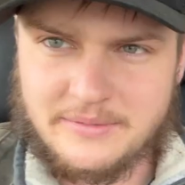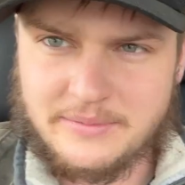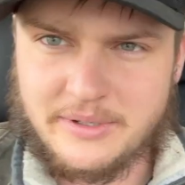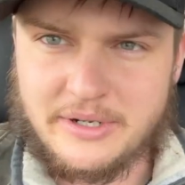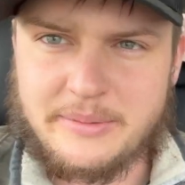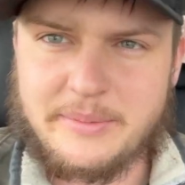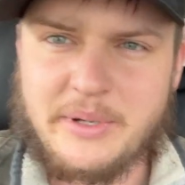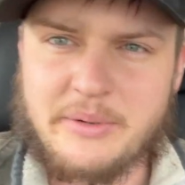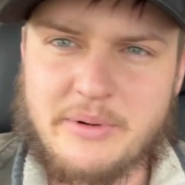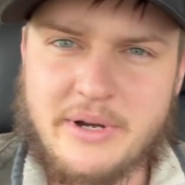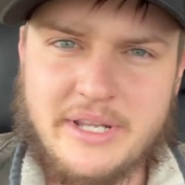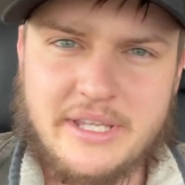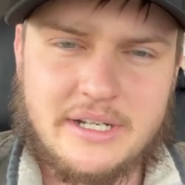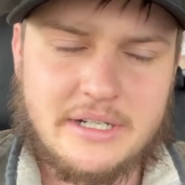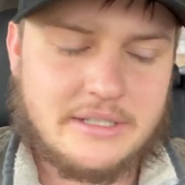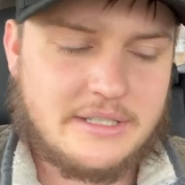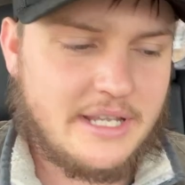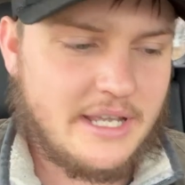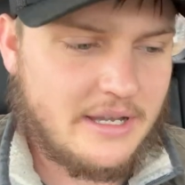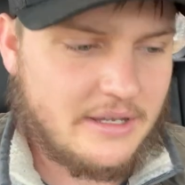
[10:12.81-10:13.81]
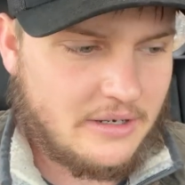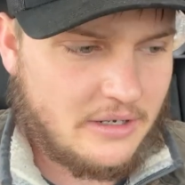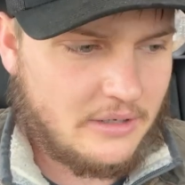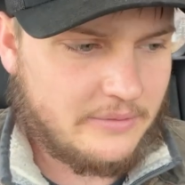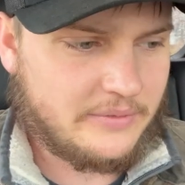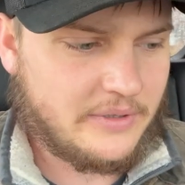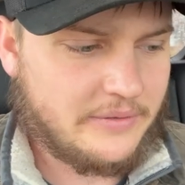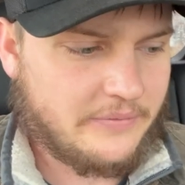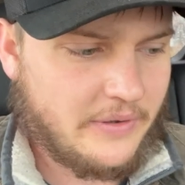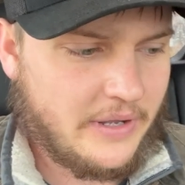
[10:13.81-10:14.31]
We're going to be running into town,
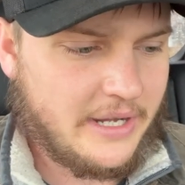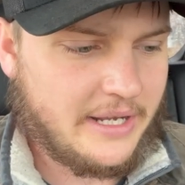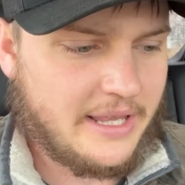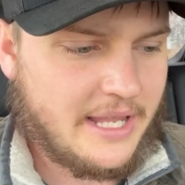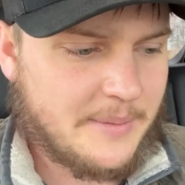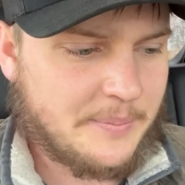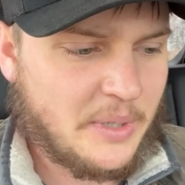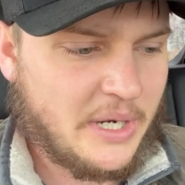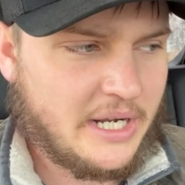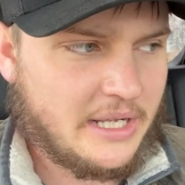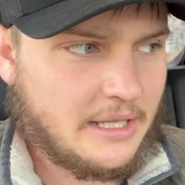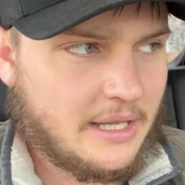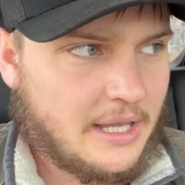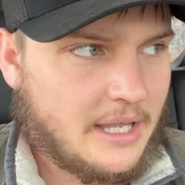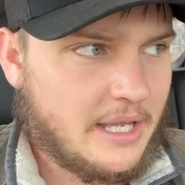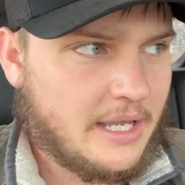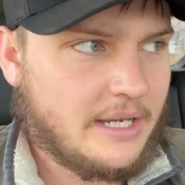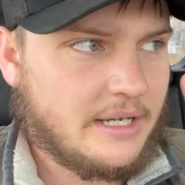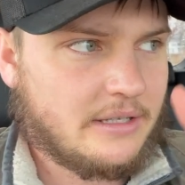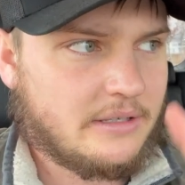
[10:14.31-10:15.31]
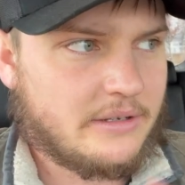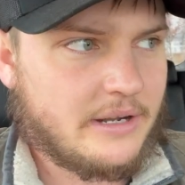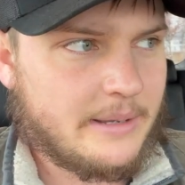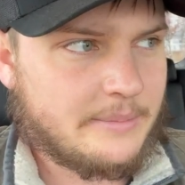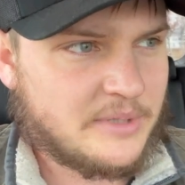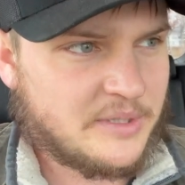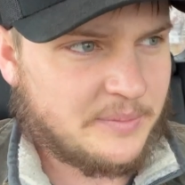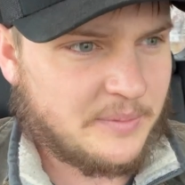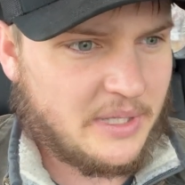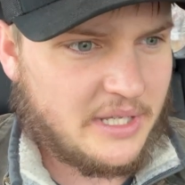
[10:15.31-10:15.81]
hopefully finding that brake line,
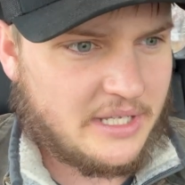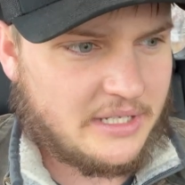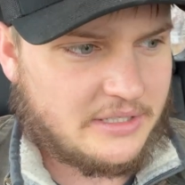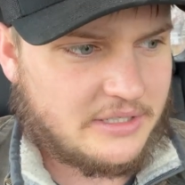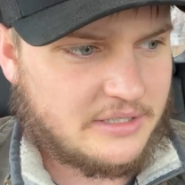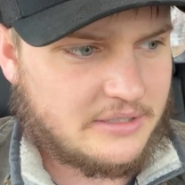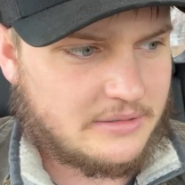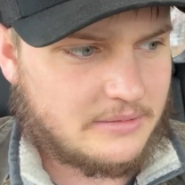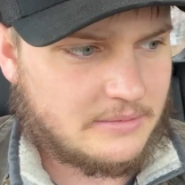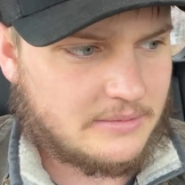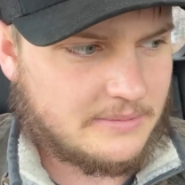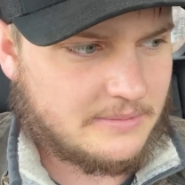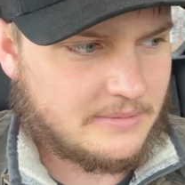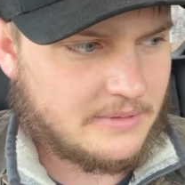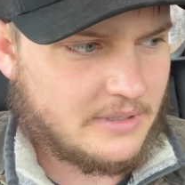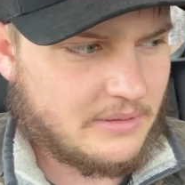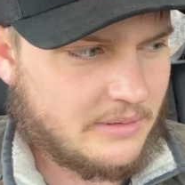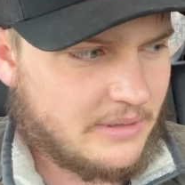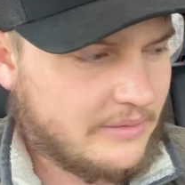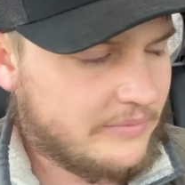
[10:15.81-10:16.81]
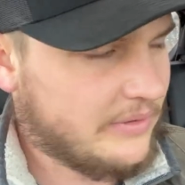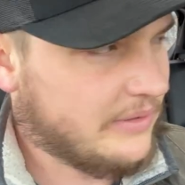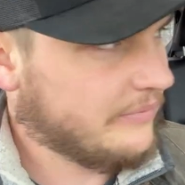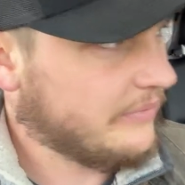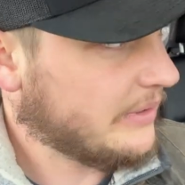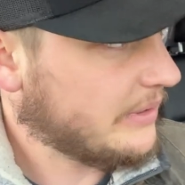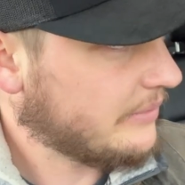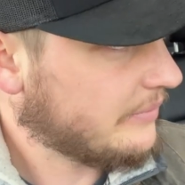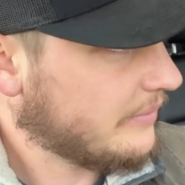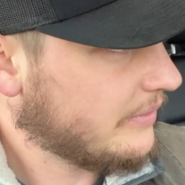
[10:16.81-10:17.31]
grabbing some lunch, going to the Fin
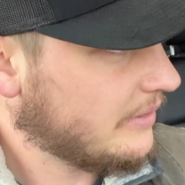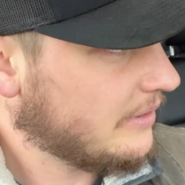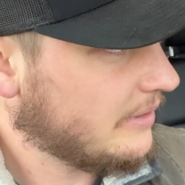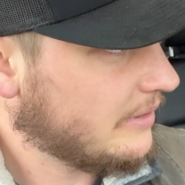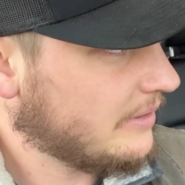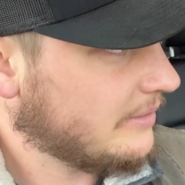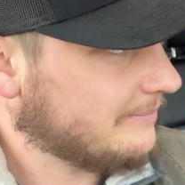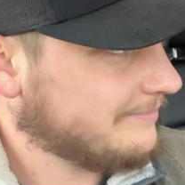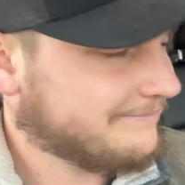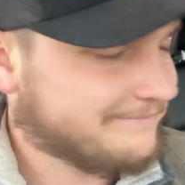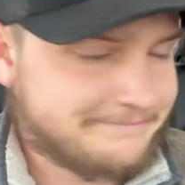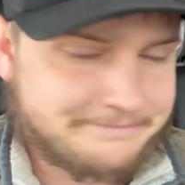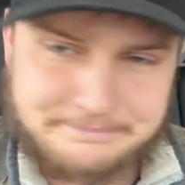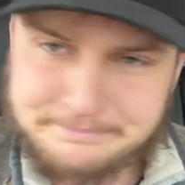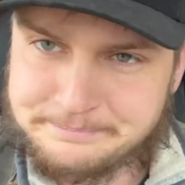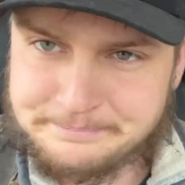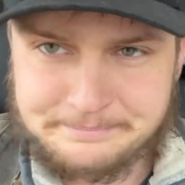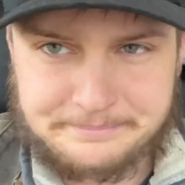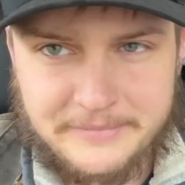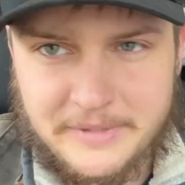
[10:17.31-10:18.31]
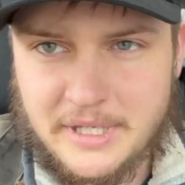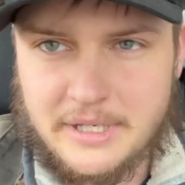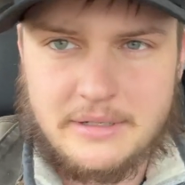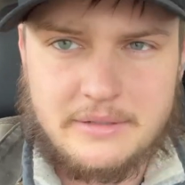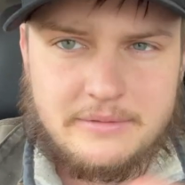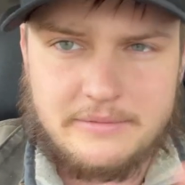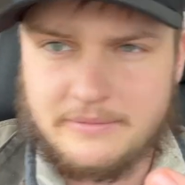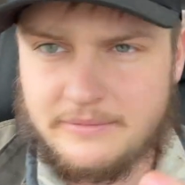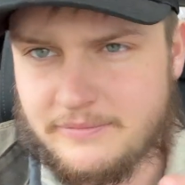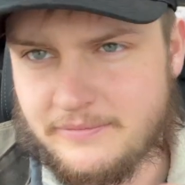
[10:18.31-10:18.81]
Feather Fur. You
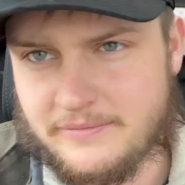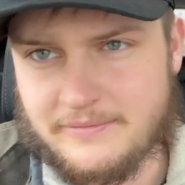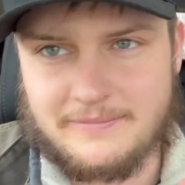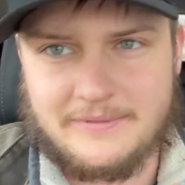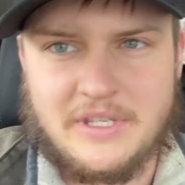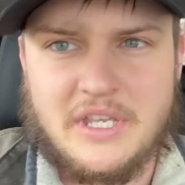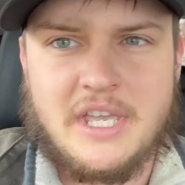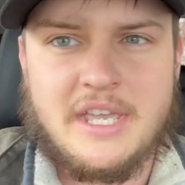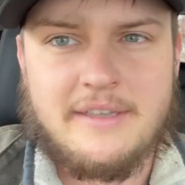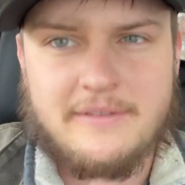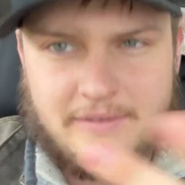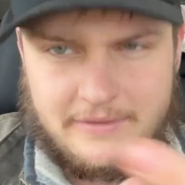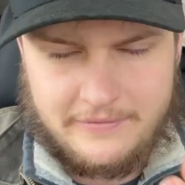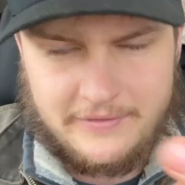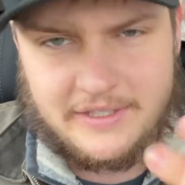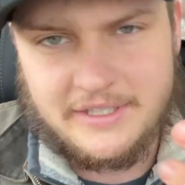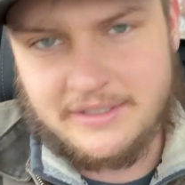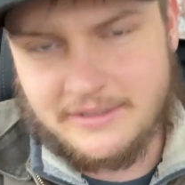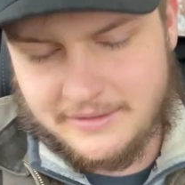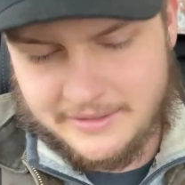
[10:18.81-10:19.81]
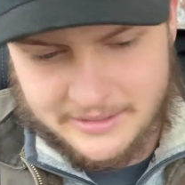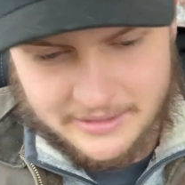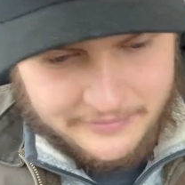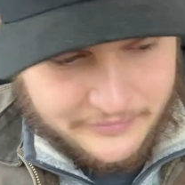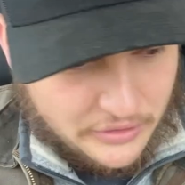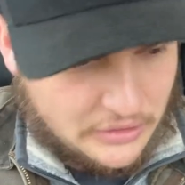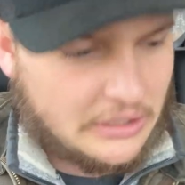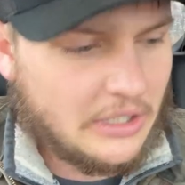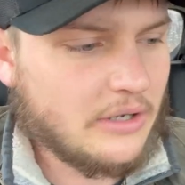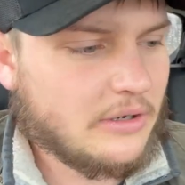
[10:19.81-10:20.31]
know, if, you know, if
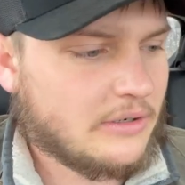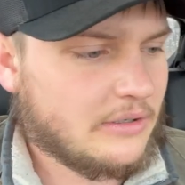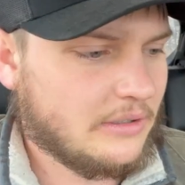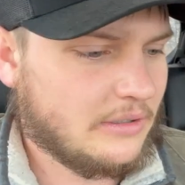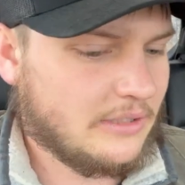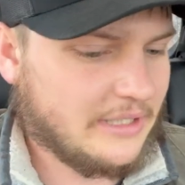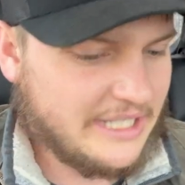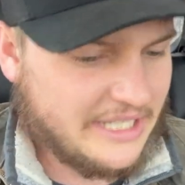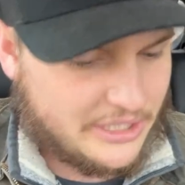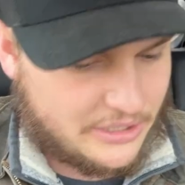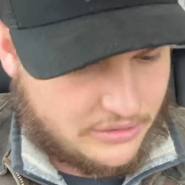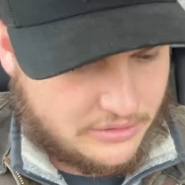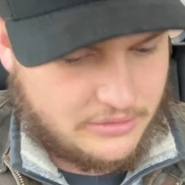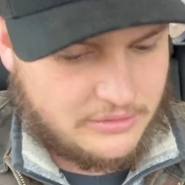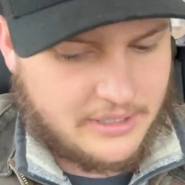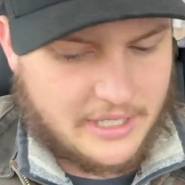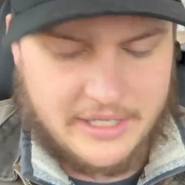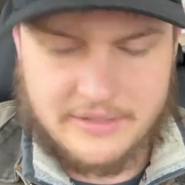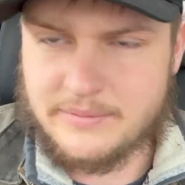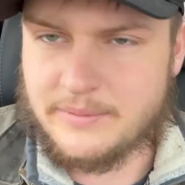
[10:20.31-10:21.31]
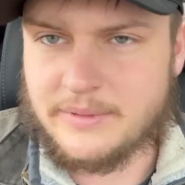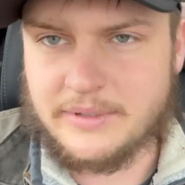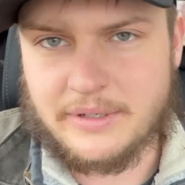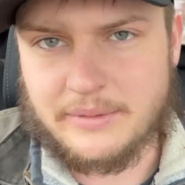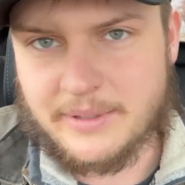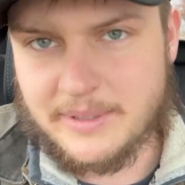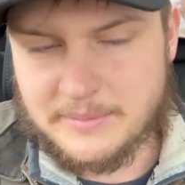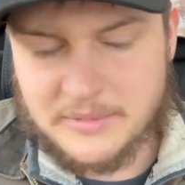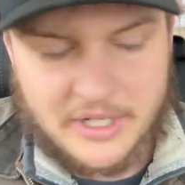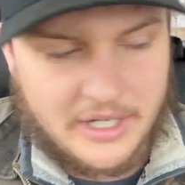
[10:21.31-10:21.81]
you're local-ish, you guys will know
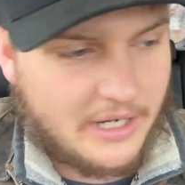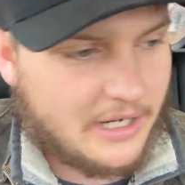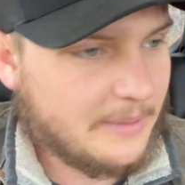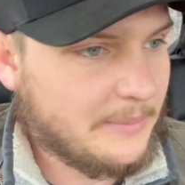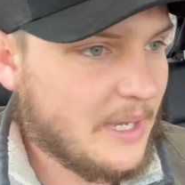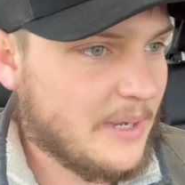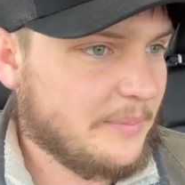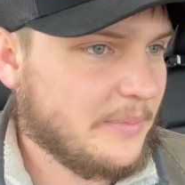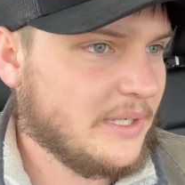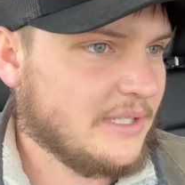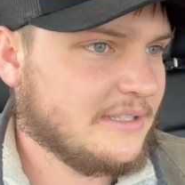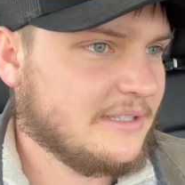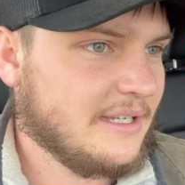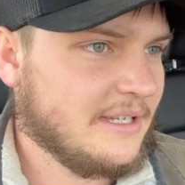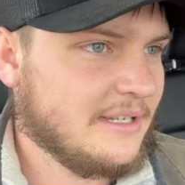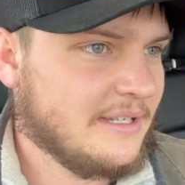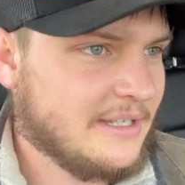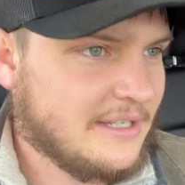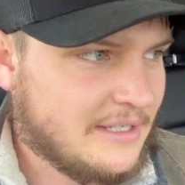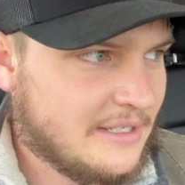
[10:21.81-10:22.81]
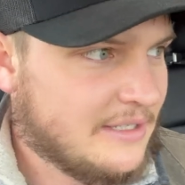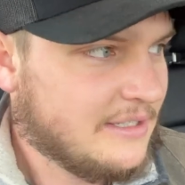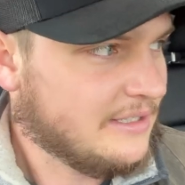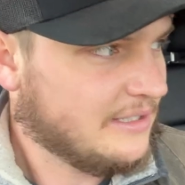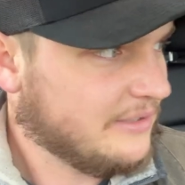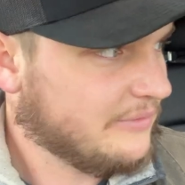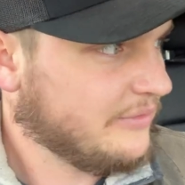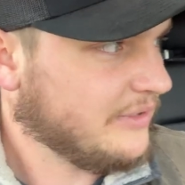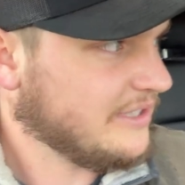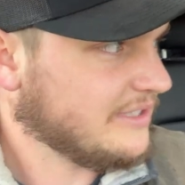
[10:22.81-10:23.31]
what I'm talking about. But uh,
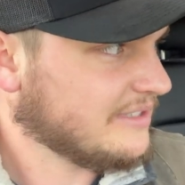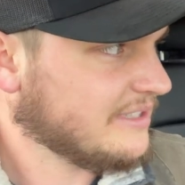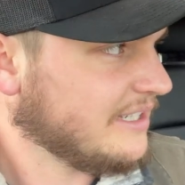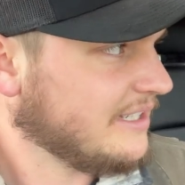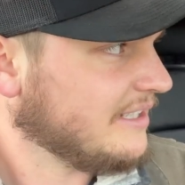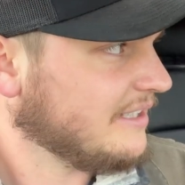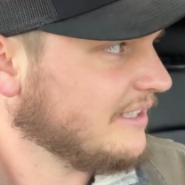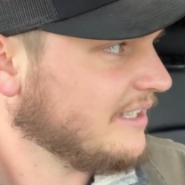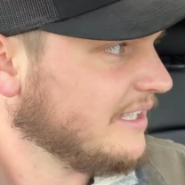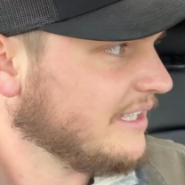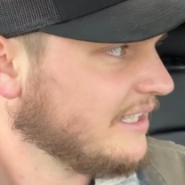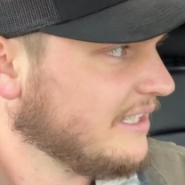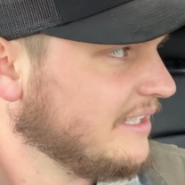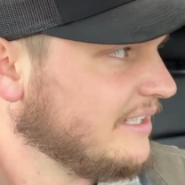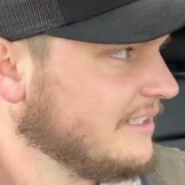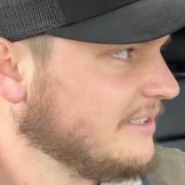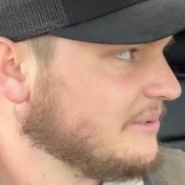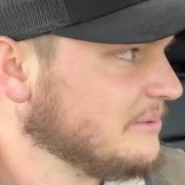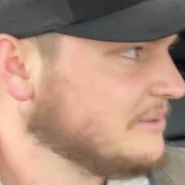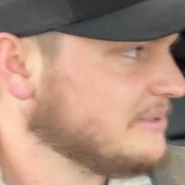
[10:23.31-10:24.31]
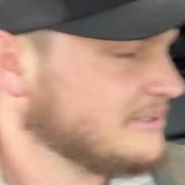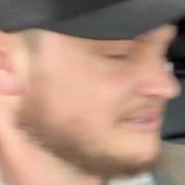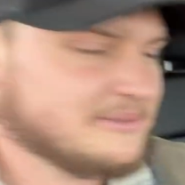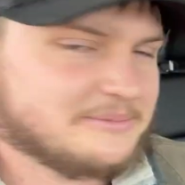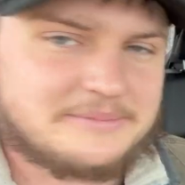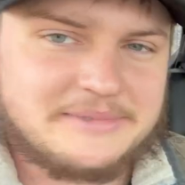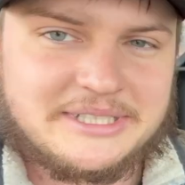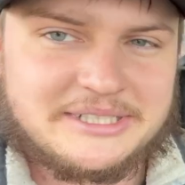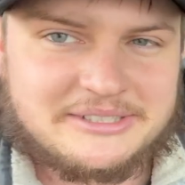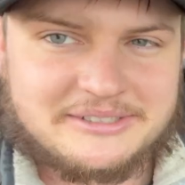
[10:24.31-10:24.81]
the Fin's kind of like, you know, it's
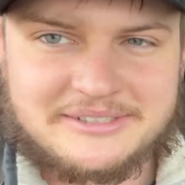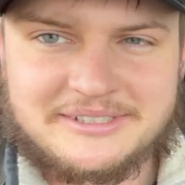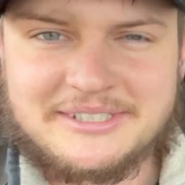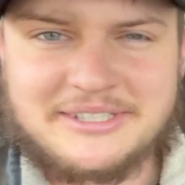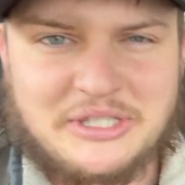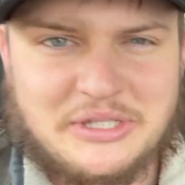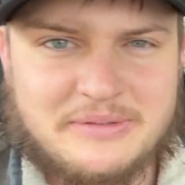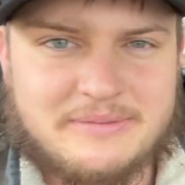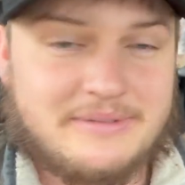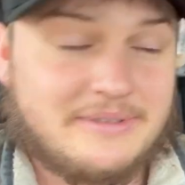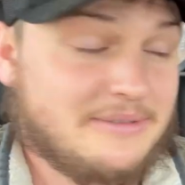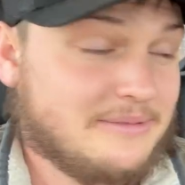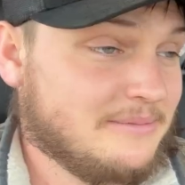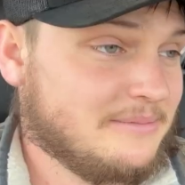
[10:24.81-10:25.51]
it's, it's kind of